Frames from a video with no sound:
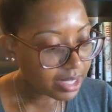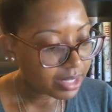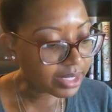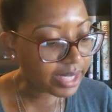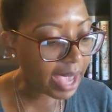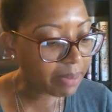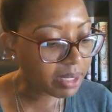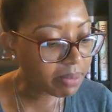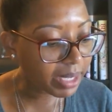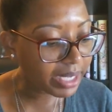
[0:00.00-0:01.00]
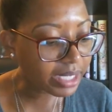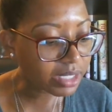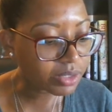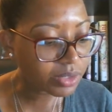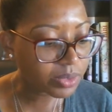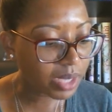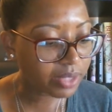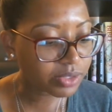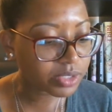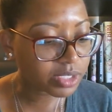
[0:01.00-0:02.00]
The cabinet may include
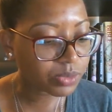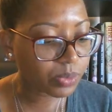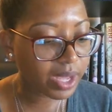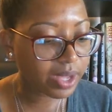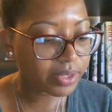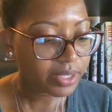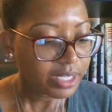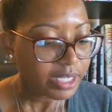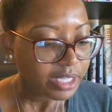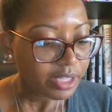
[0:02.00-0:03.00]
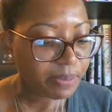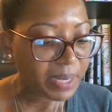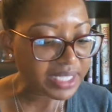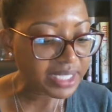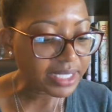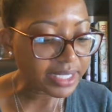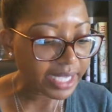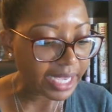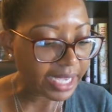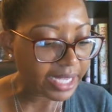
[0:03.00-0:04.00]
others as well. The president
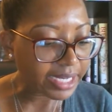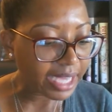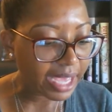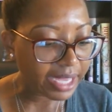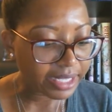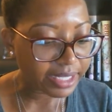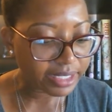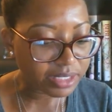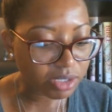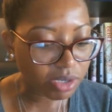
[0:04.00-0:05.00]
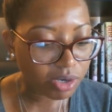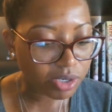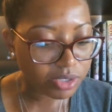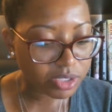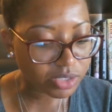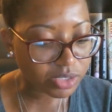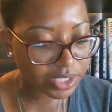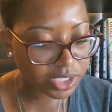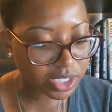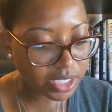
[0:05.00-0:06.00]
can, at his or her
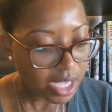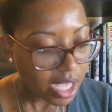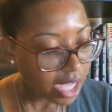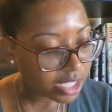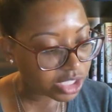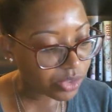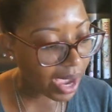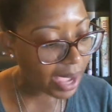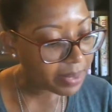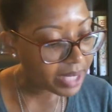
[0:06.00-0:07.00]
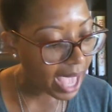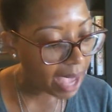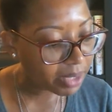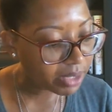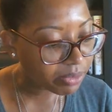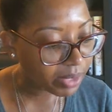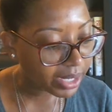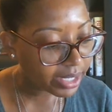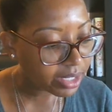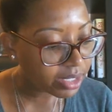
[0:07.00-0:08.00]
discretion, ascribe cabinet
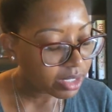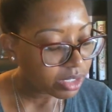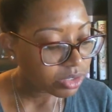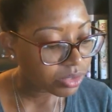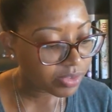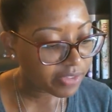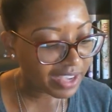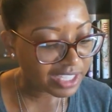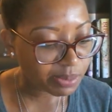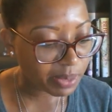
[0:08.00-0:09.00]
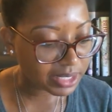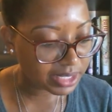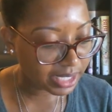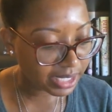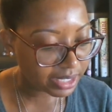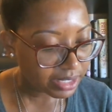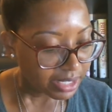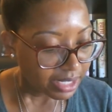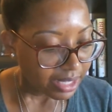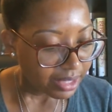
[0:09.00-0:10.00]
rank to the vice president,
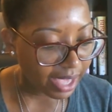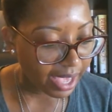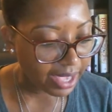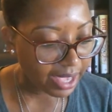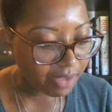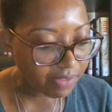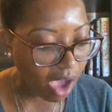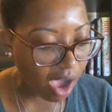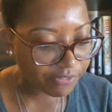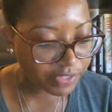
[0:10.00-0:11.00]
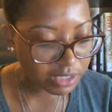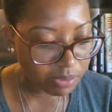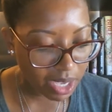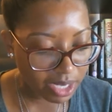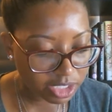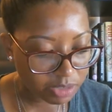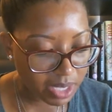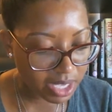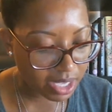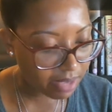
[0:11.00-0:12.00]
the head of the office
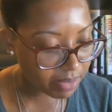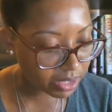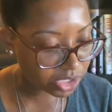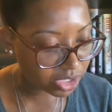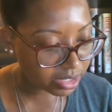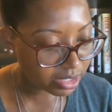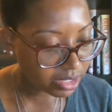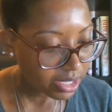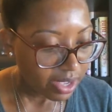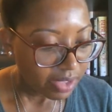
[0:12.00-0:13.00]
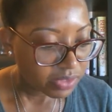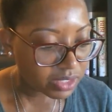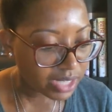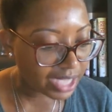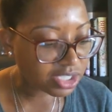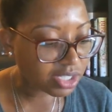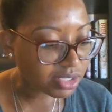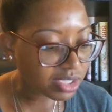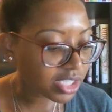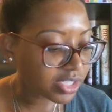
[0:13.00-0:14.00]
management and budget, the national
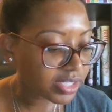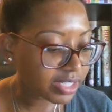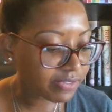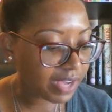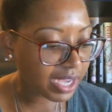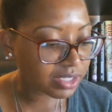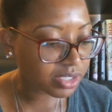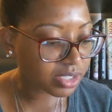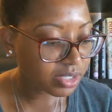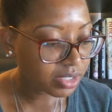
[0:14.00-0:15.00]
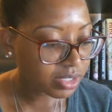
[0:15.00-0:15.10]
security advisor,